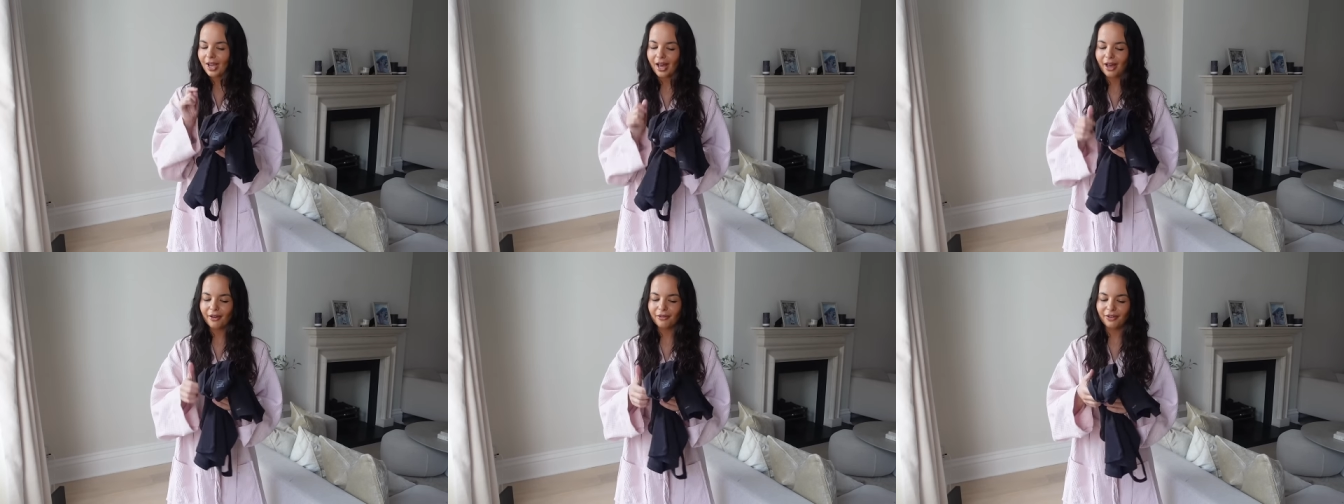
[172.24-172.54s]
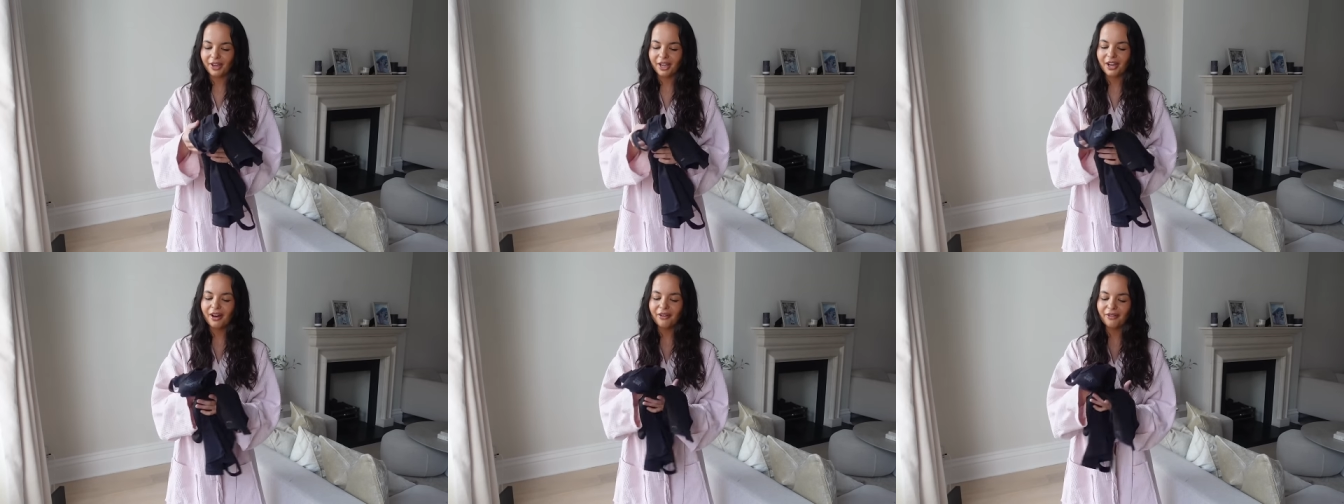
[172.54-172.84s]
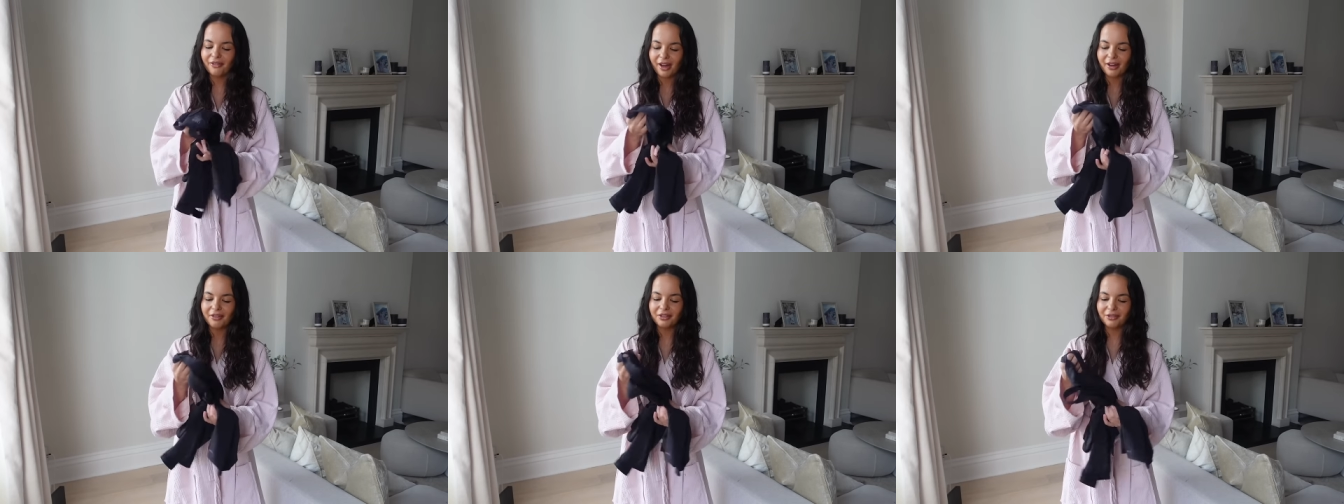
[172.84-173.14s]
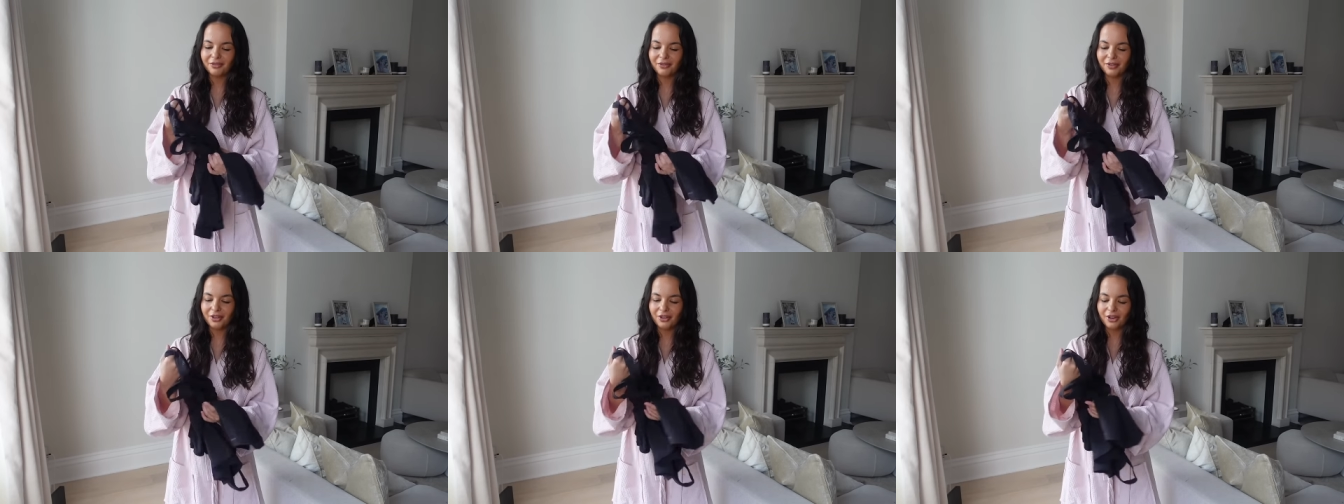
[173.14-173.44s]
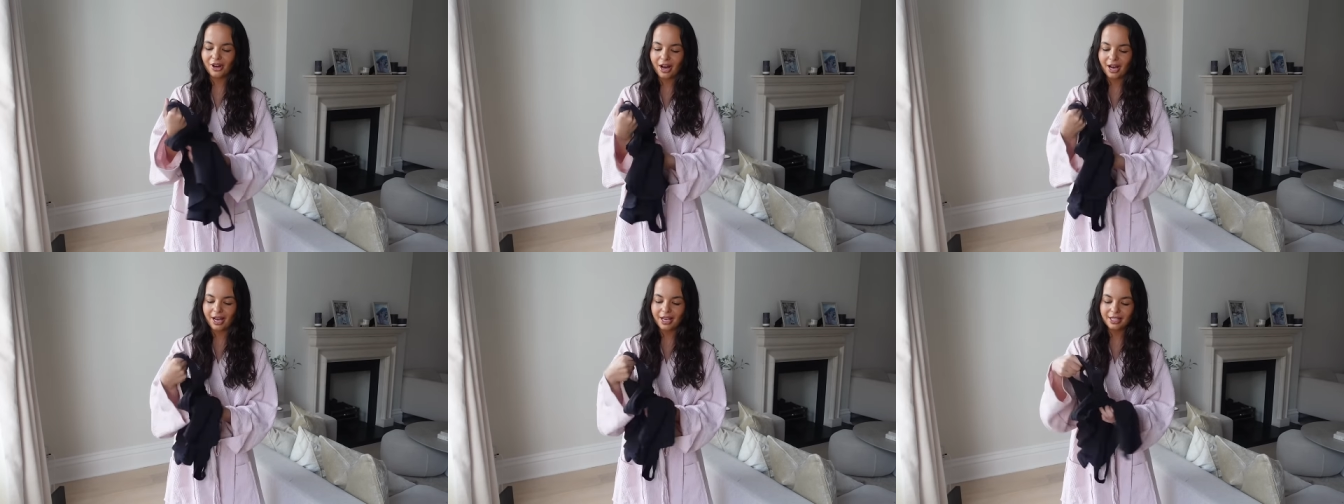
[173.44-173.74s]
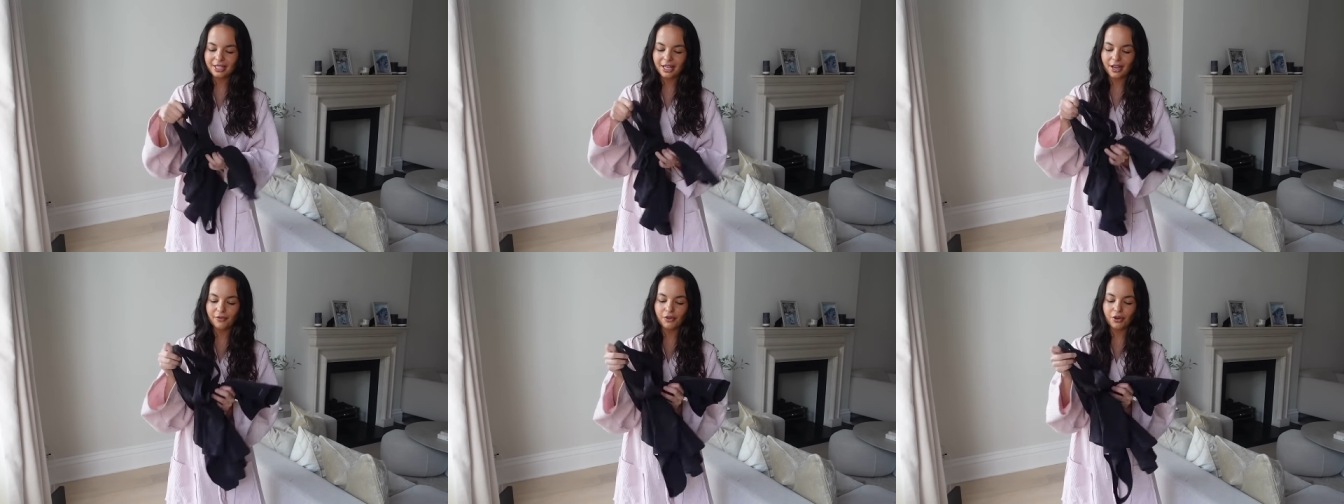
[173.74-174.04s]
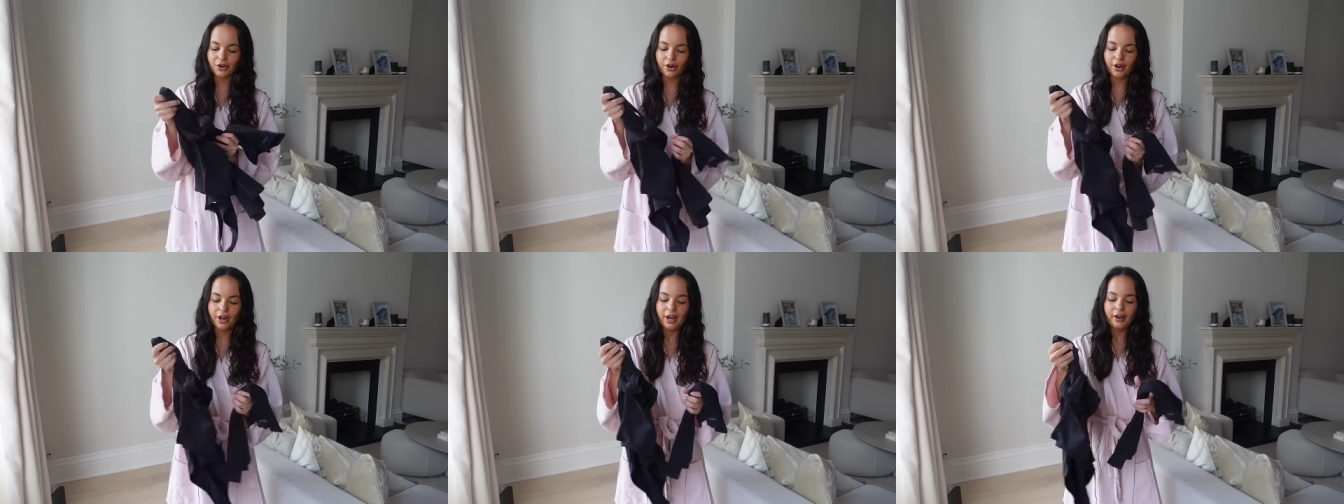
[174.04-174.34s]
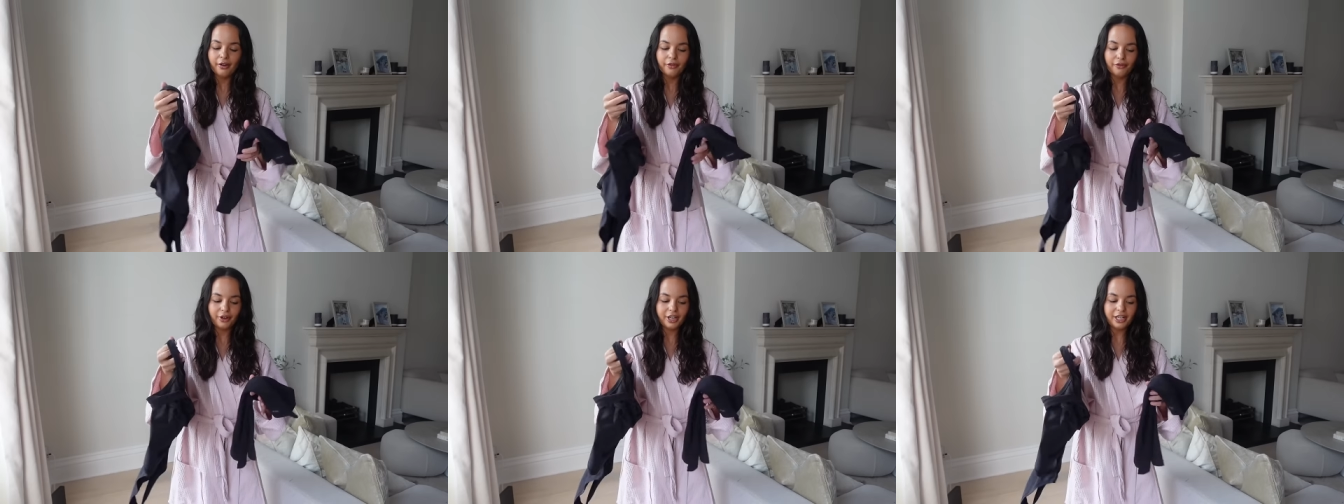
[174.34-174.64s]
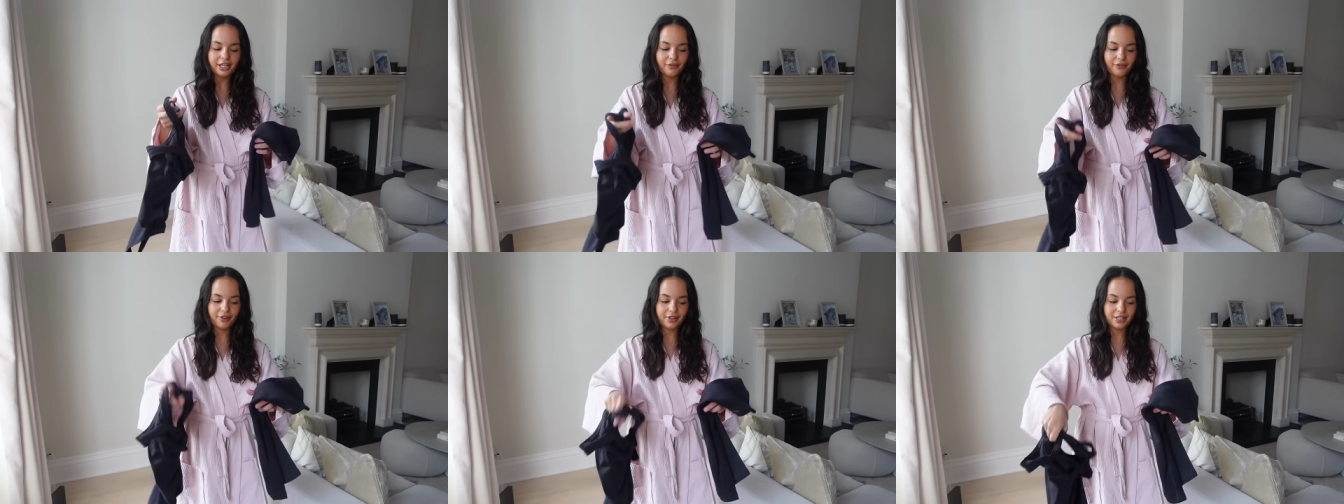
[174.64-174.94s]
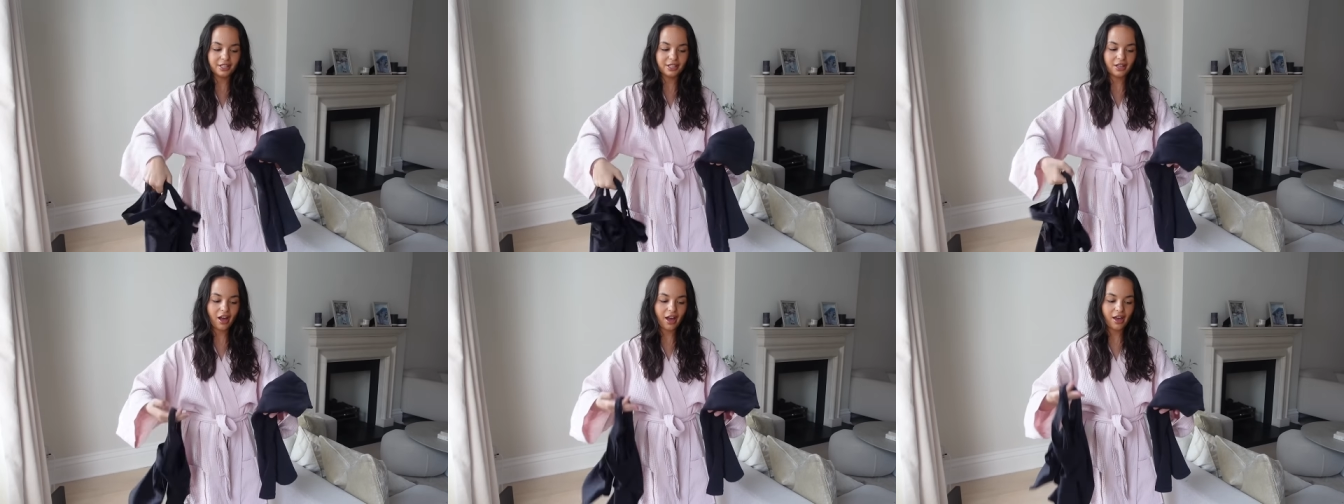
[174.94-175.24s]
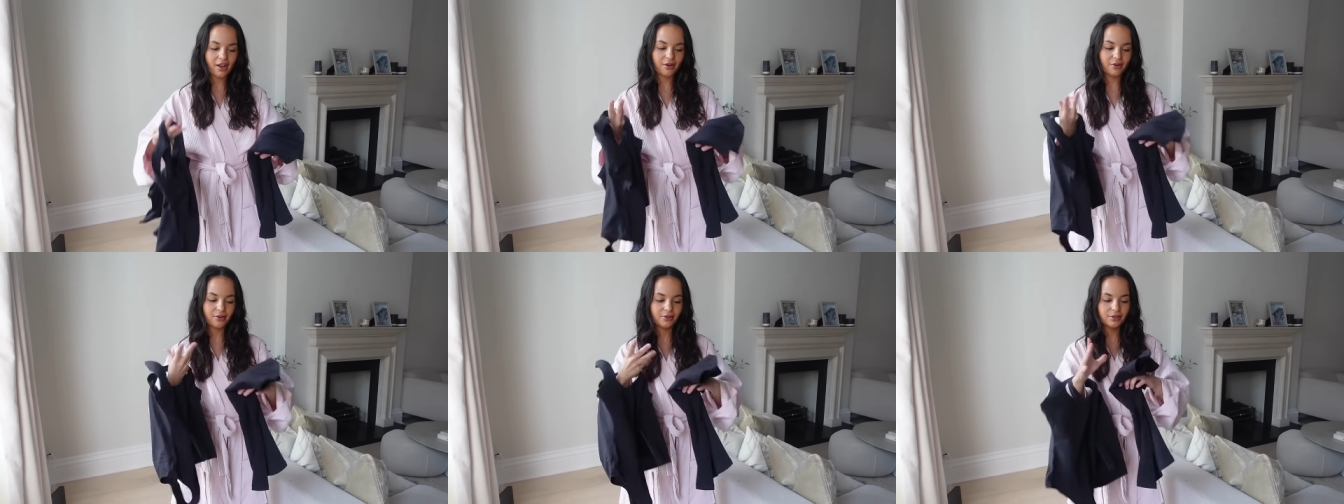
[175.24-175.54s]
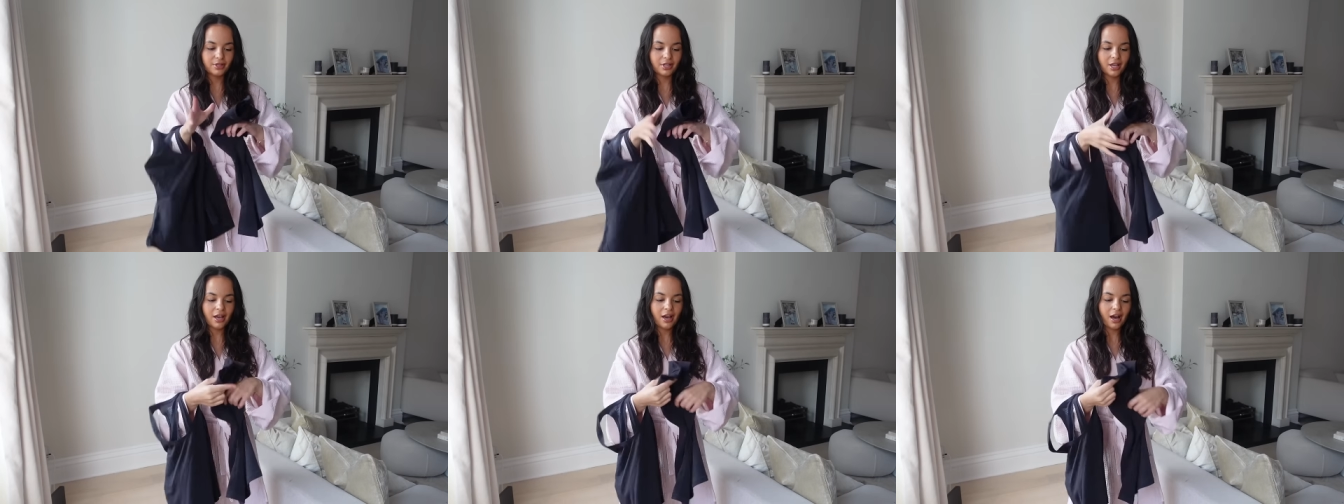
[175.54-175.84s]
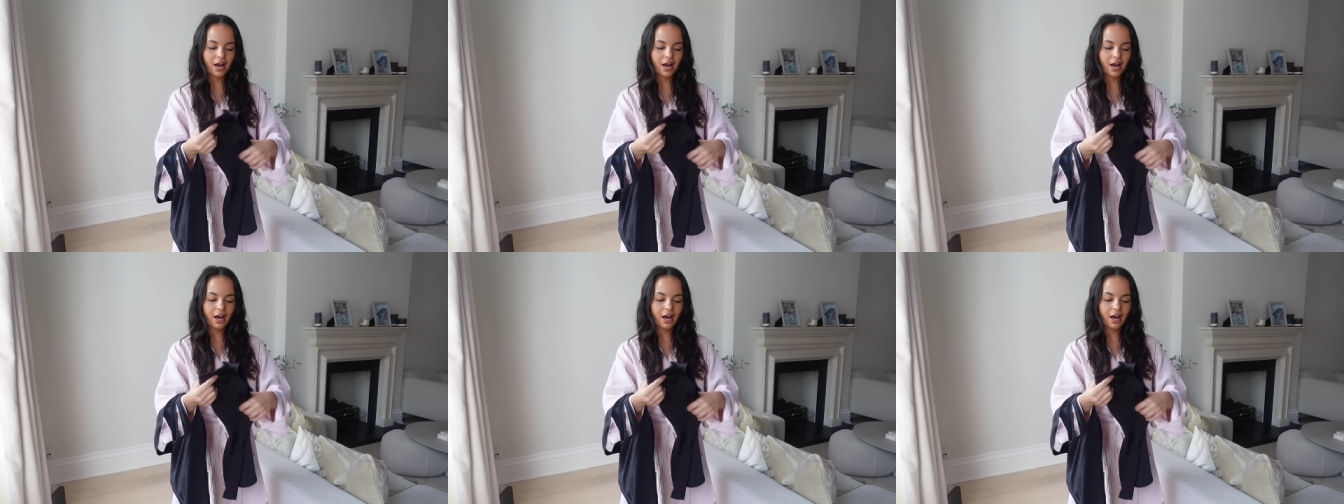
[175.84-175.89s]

I think I found it for you guys. I've got three different styles.